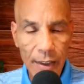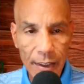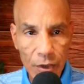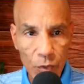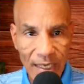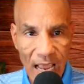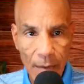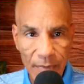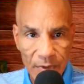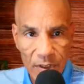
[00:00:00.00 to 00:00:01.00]
Here's what
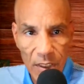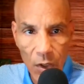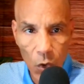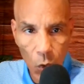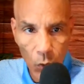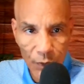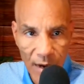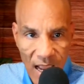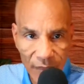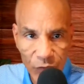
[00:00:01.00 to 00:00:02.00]
happens. When
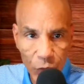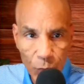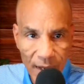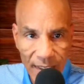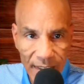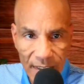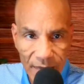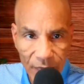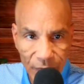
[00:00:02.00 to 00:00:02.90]
you have too many in